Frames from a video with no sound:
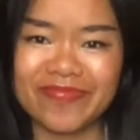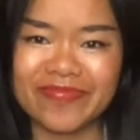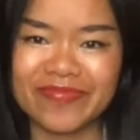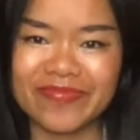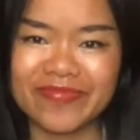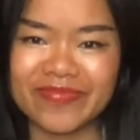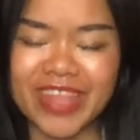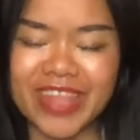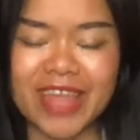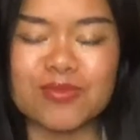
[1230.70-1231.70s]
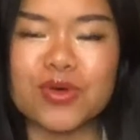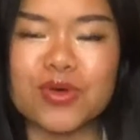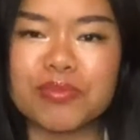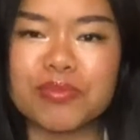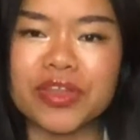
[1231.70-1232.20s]
And when we breathe
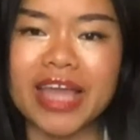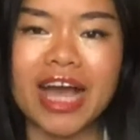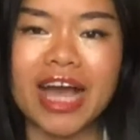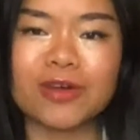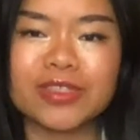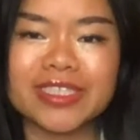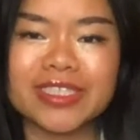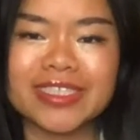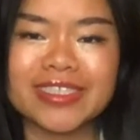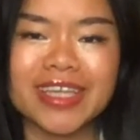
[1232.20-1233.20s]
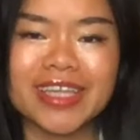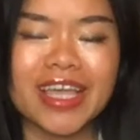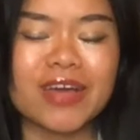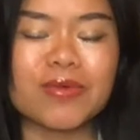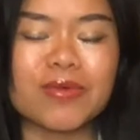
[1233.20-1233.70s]
out,
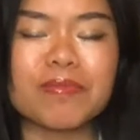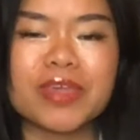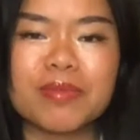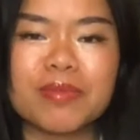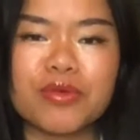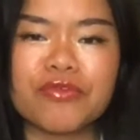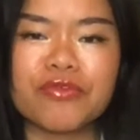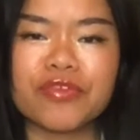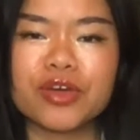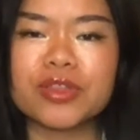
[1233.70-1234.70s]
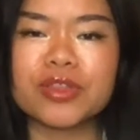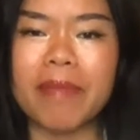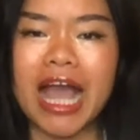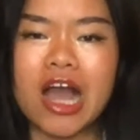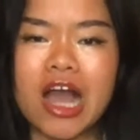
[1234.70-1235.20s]
when people feel the
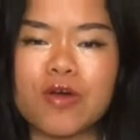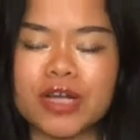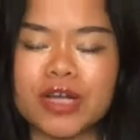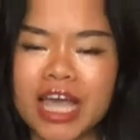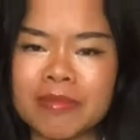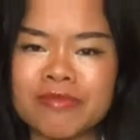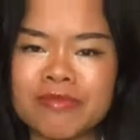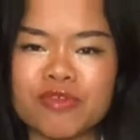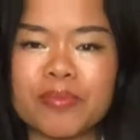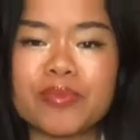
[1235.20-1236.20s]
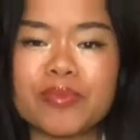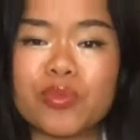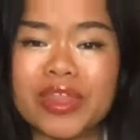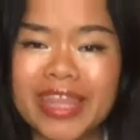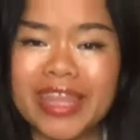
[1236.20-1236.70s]
power coming from
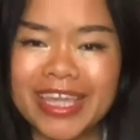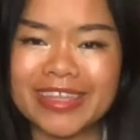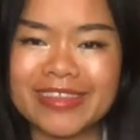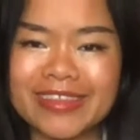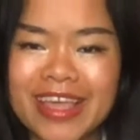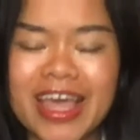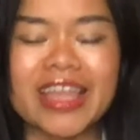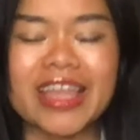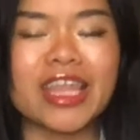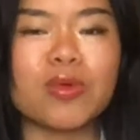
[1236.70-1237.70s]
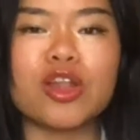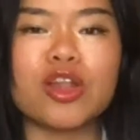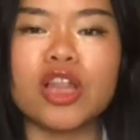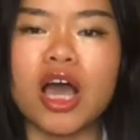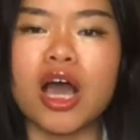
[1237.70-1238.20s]
within, they will
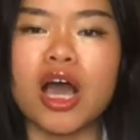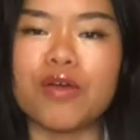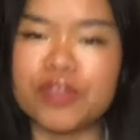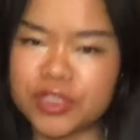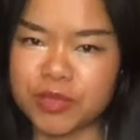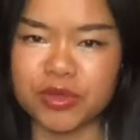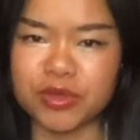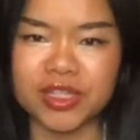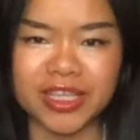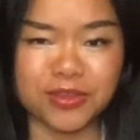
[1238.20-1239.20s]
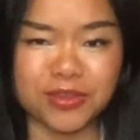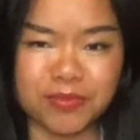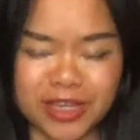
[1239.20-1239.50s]
love this community you build.